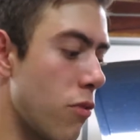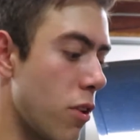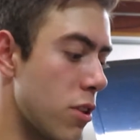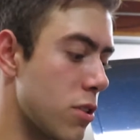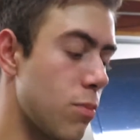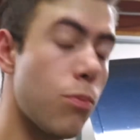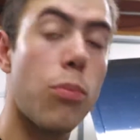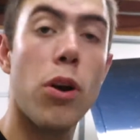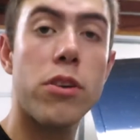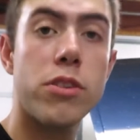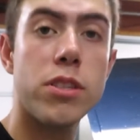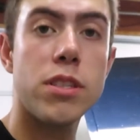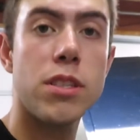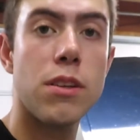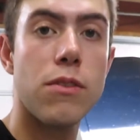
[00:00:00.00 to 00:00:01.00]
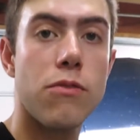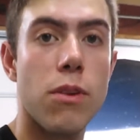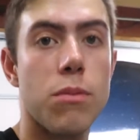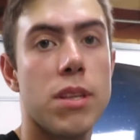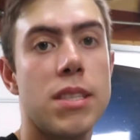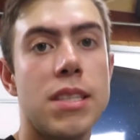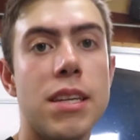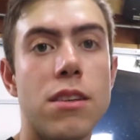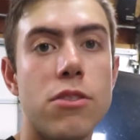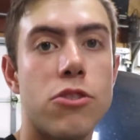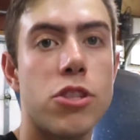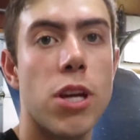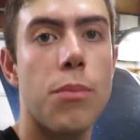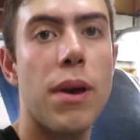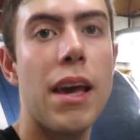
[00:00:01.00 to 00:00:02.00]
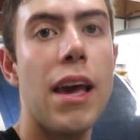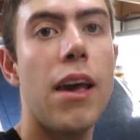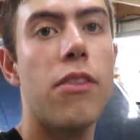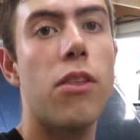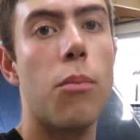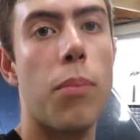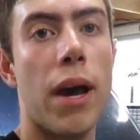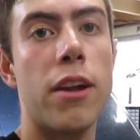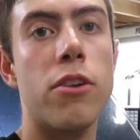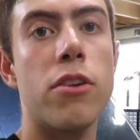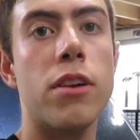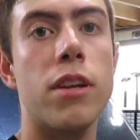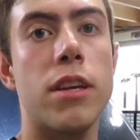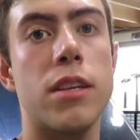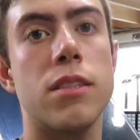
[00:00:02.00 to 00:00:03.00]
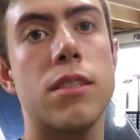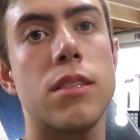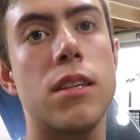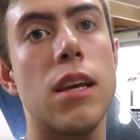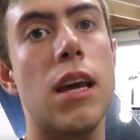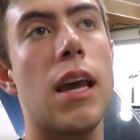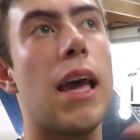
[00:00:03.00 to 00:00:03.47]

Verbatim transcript: first purchased it from the dealership, the better it is